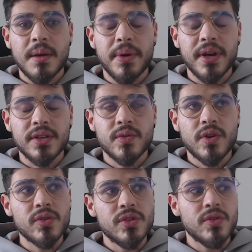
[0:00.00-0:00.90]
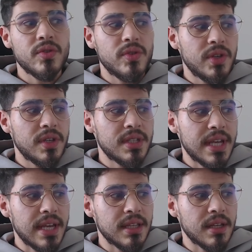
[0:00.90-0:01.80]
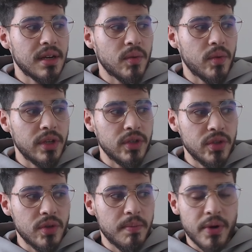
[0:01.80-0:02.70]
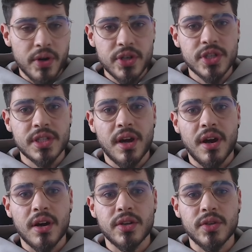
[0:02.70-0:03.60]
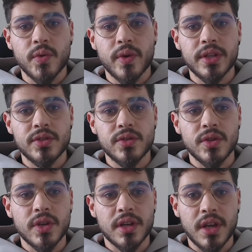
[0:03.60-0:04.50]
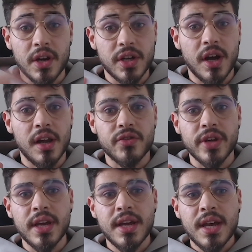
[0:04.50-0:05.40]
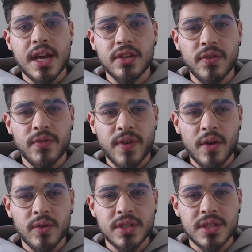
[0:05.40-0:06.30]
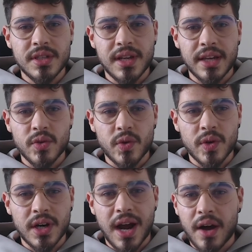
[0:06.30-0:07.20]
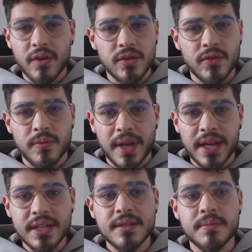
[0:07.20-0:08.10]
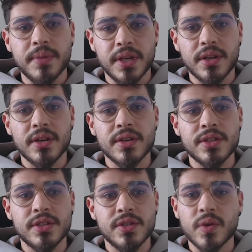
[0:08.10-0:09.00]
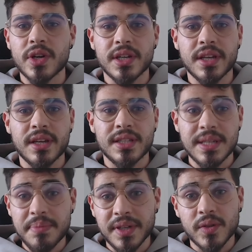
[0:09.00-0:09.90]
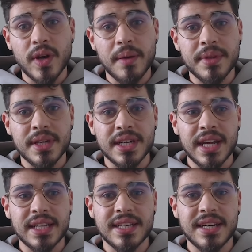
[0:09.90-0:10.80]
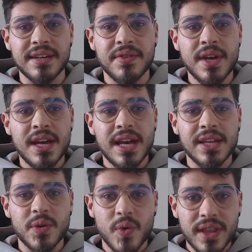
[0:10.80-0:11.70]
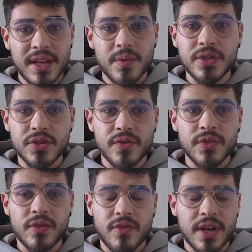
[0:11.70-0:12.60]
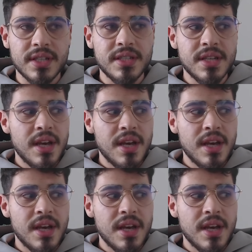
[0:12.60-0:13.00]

But you were also saying that when you purchased the art, you went to an art gallery and you felt like you were out of place because you are the typical Web3 native, and you went there with two of your friends.